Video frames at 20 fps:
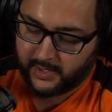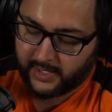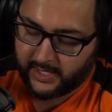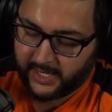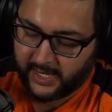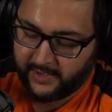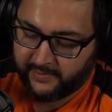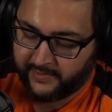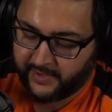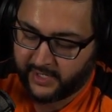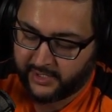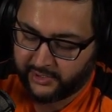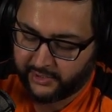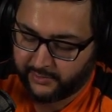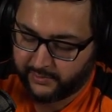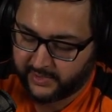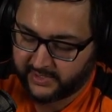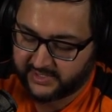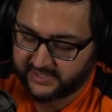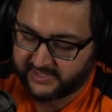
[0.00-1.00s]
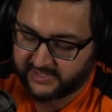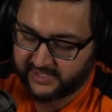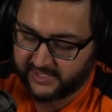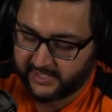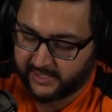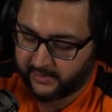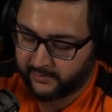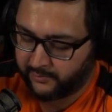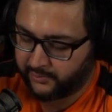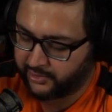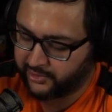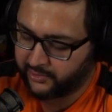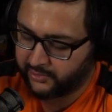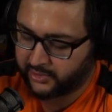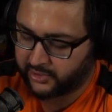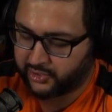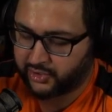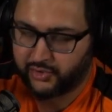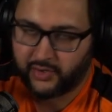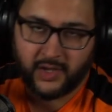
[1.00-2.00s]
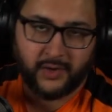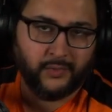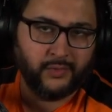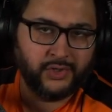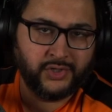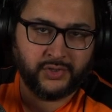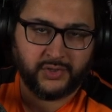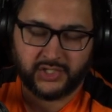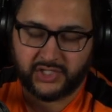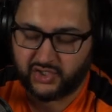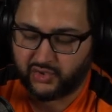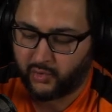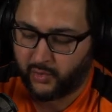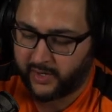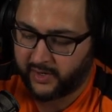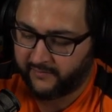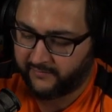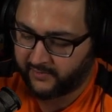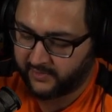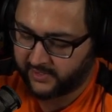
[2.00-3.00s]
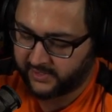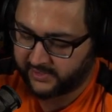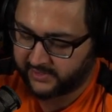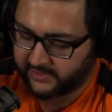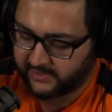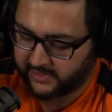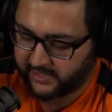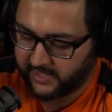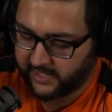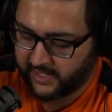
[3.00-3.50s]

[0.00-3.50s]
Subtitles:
And then you would see, and we'll do a square for this.